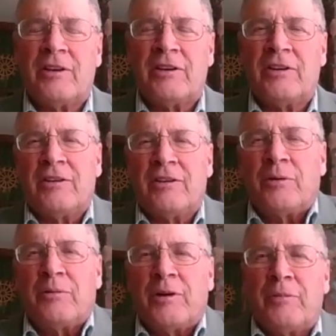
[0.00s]
do
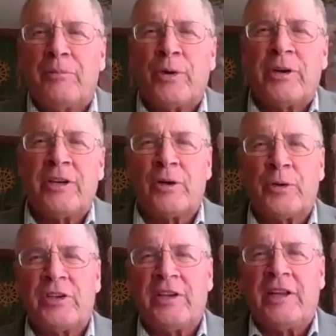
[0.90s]
a more
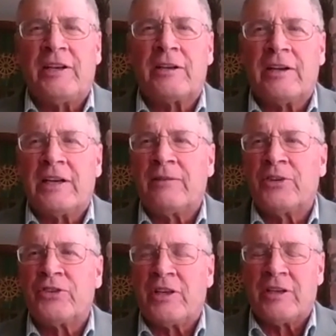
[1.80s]
negotiated kind of a
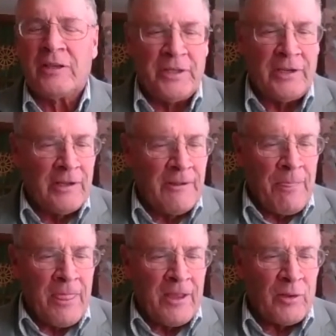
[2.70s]
settlement.
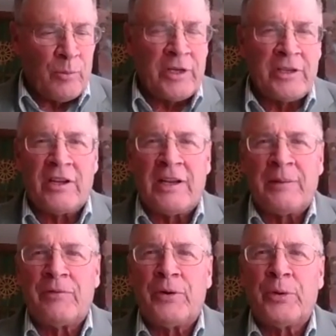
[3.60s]
The one time
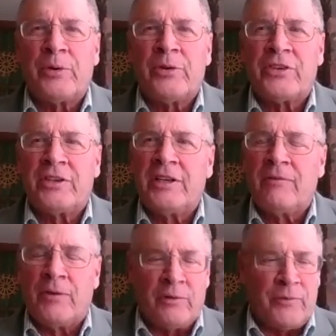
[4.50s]
the voters did
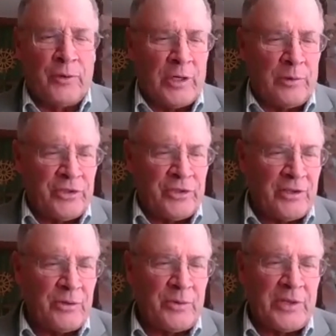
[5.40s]
vote for it was in
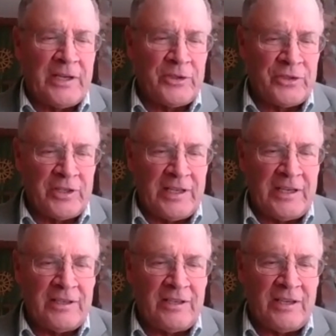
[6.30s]

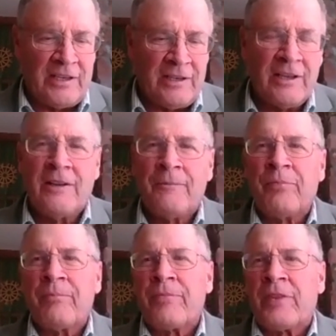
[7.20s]
2018.
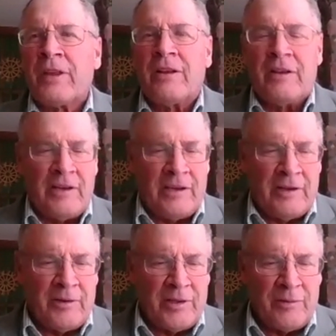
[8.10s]

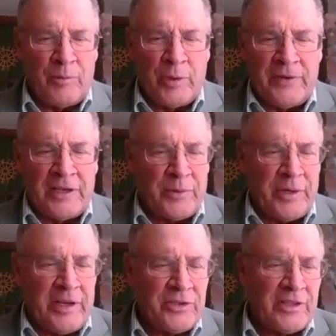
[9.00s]
It would have
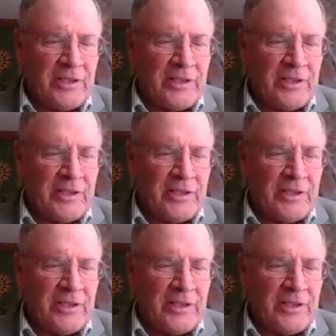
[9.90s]
increased the